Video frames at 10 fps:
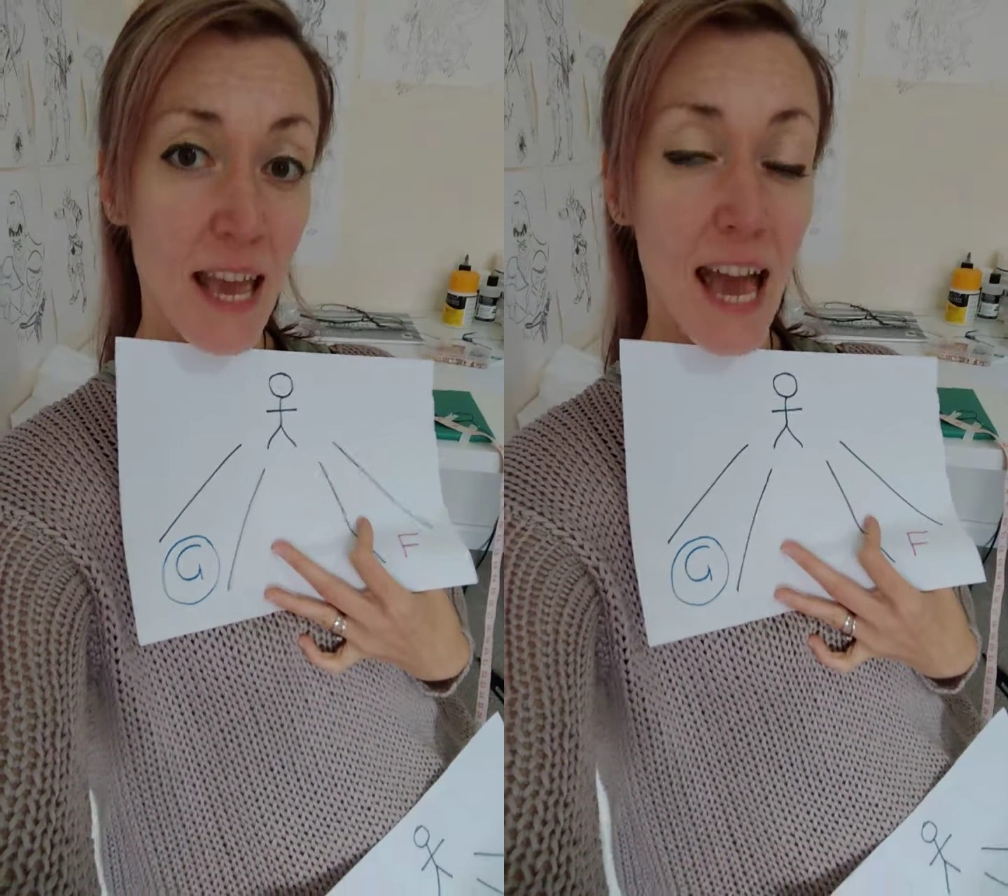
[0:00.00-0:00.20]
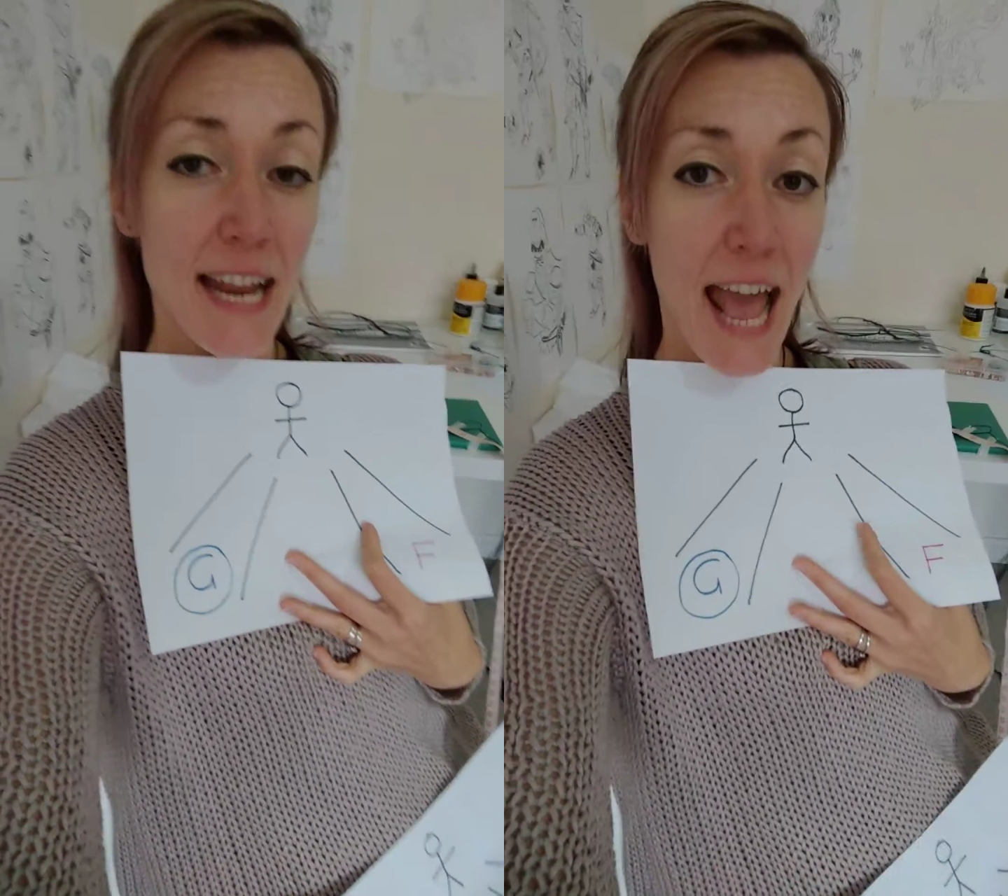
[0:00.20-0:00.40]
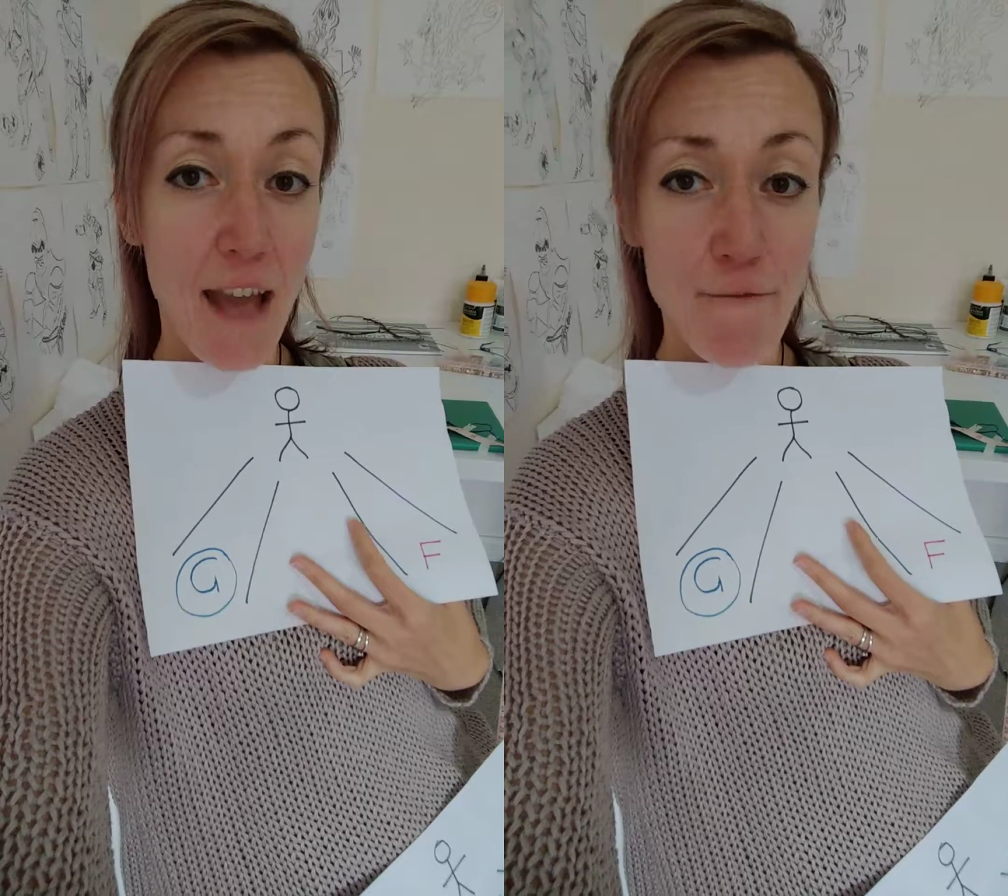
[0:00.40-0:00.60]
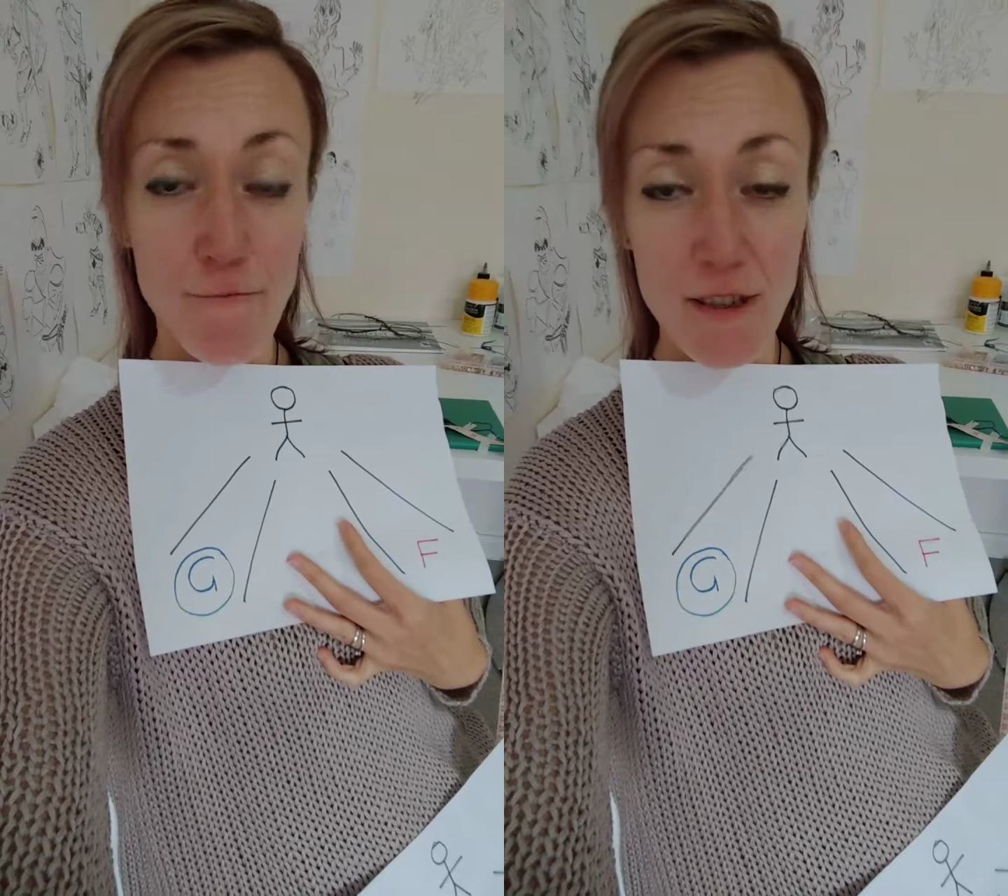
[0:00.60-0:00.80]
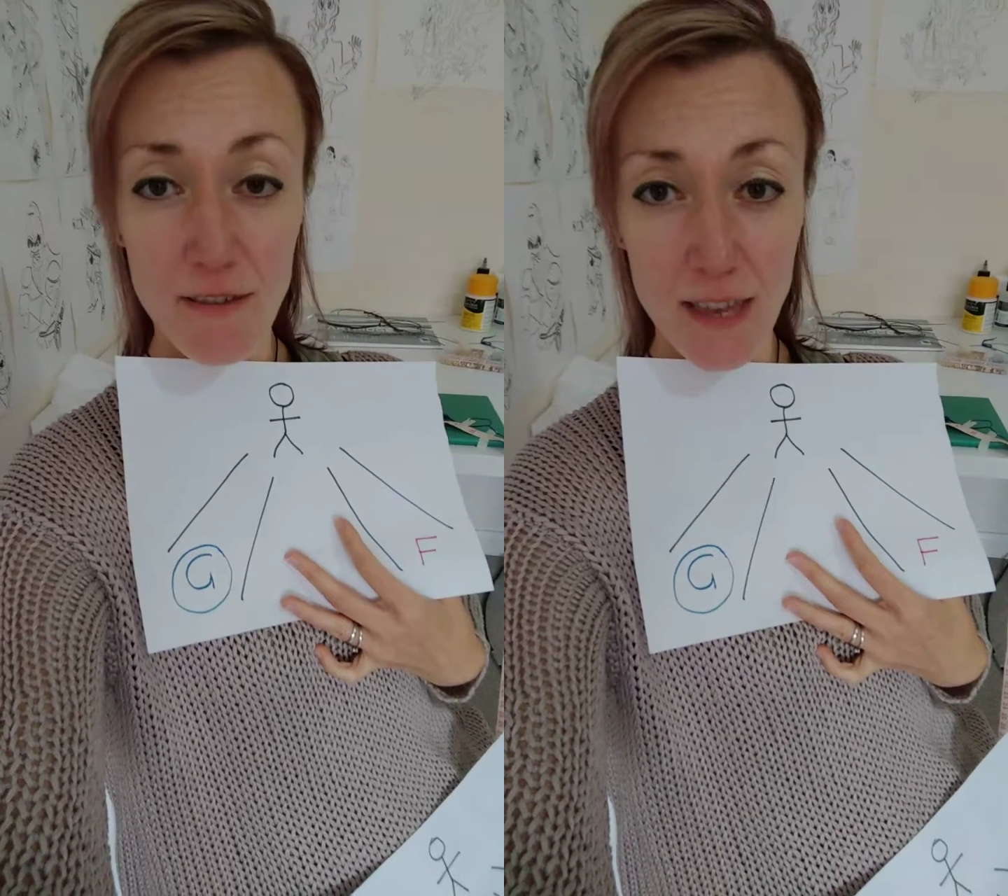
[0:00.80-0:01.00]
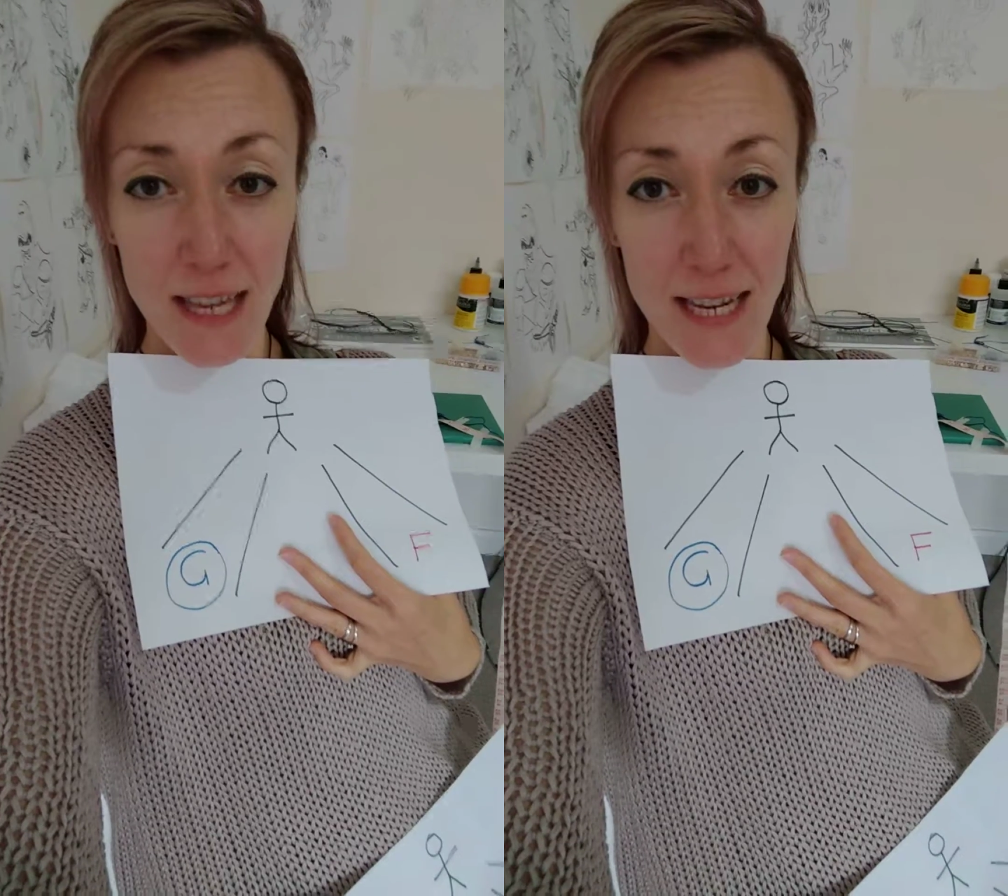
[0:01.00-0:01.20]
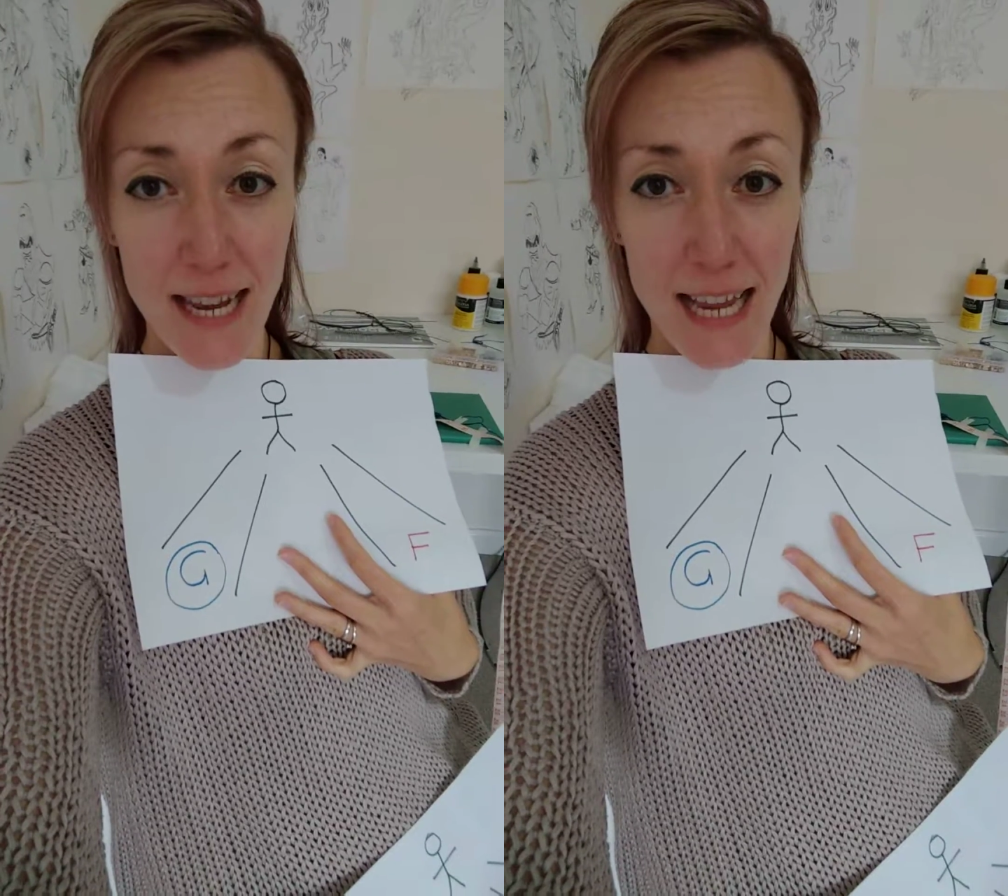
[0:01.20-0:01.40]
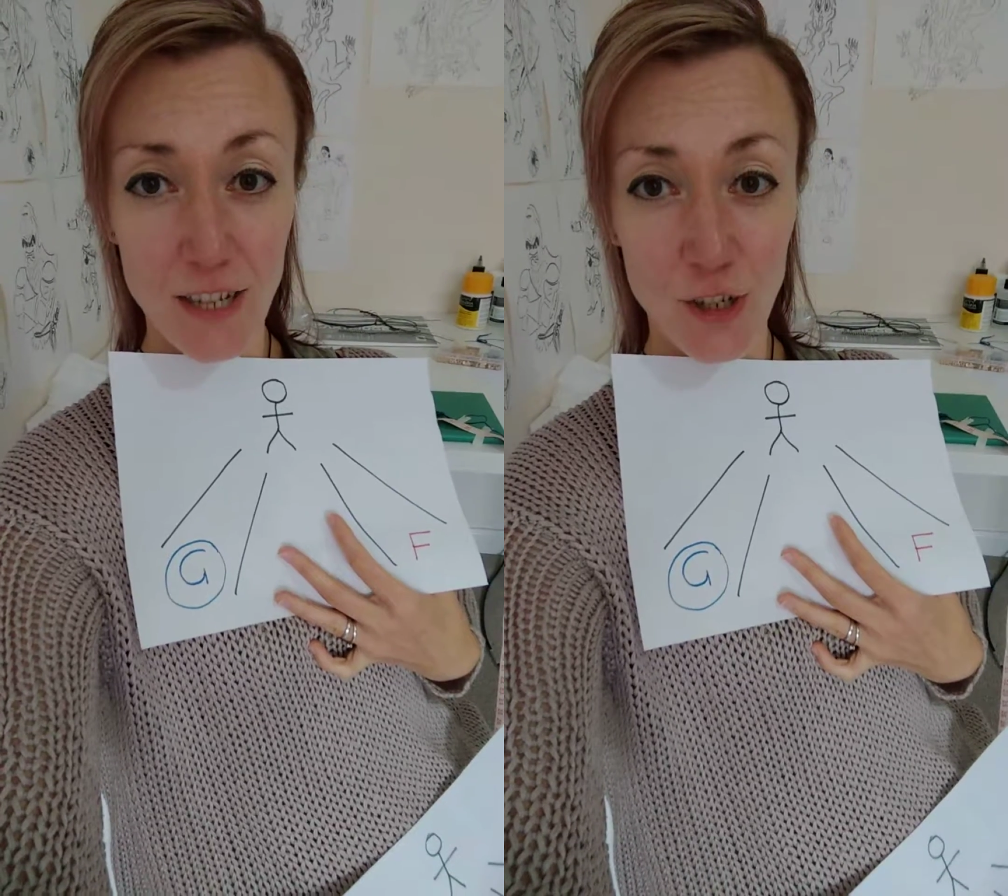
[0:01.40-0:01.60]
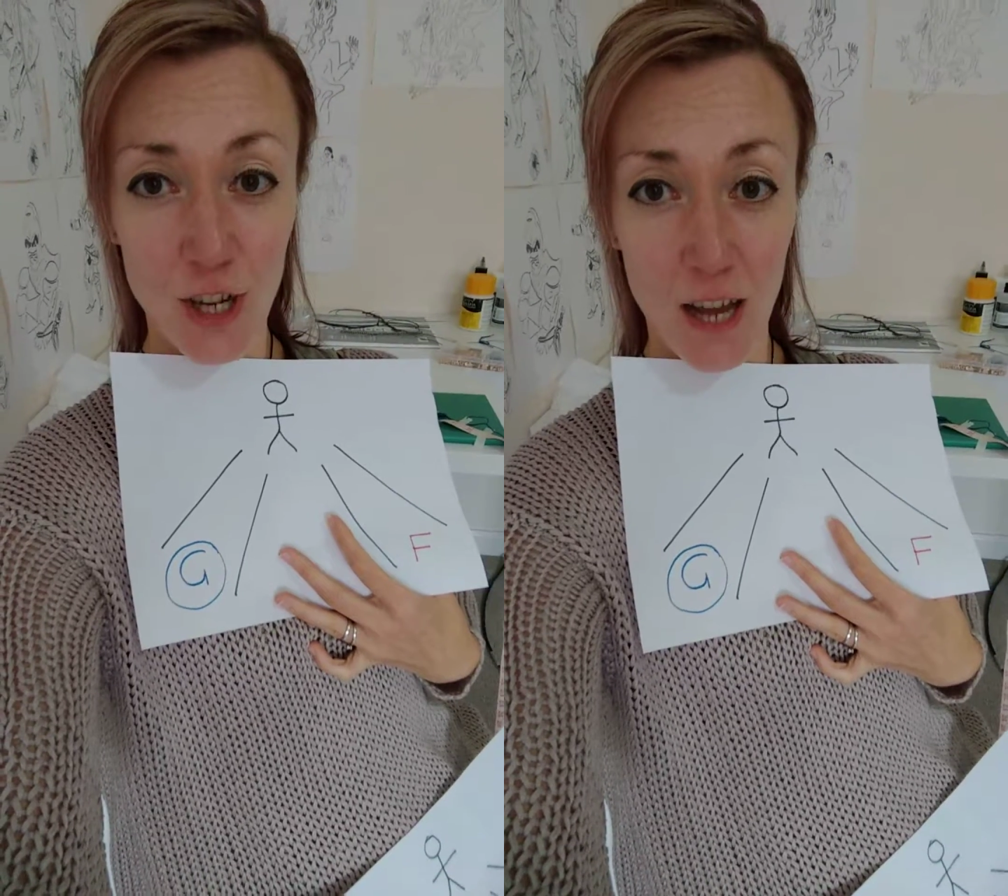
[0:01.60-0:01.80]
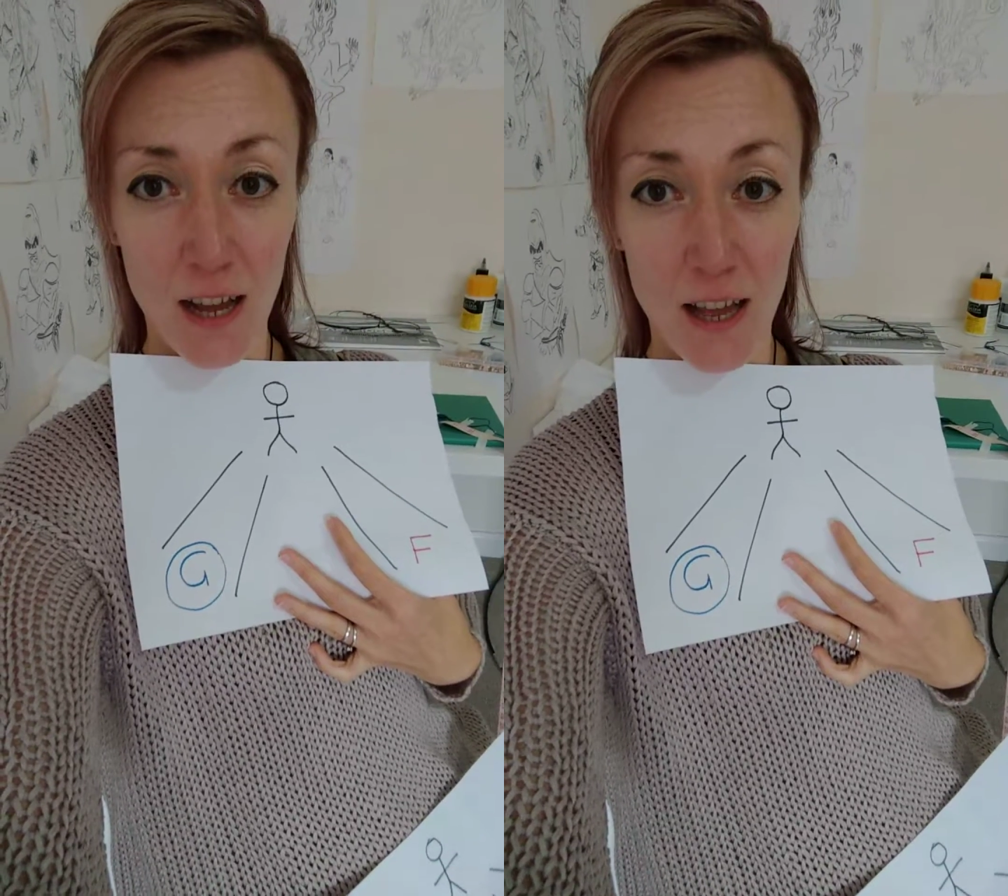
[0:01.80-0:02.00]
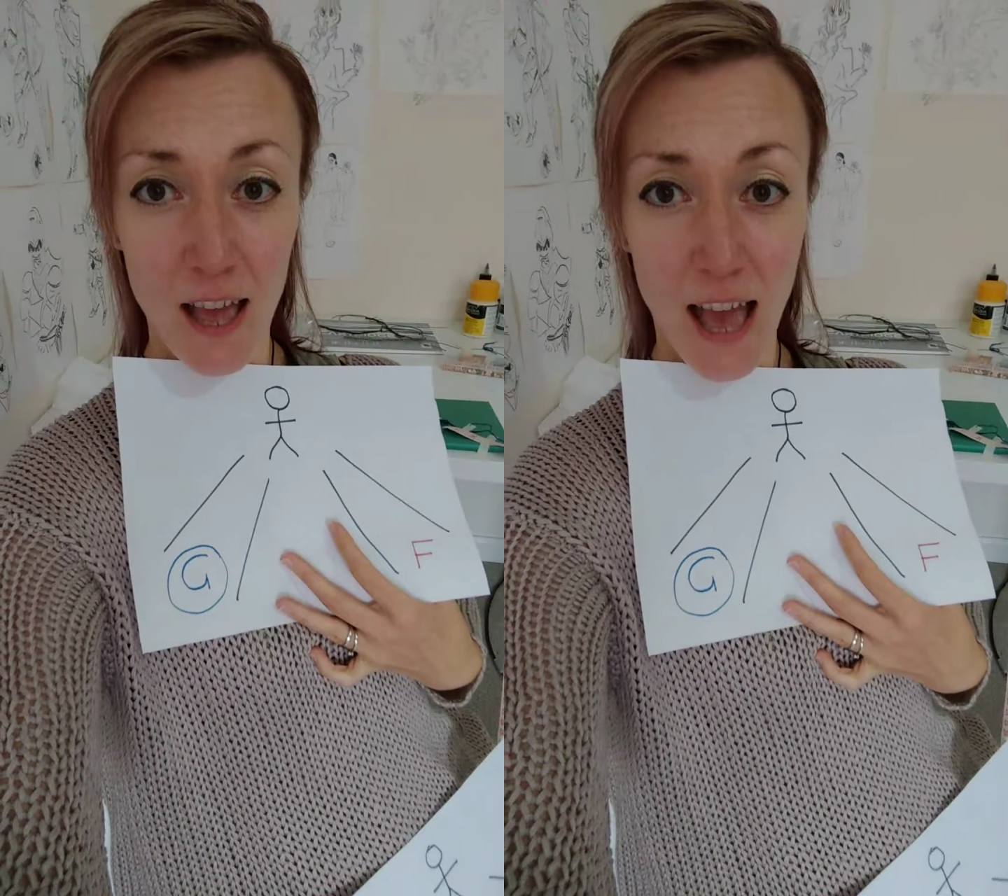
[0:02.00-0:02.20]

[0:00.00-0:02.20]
and everything in nature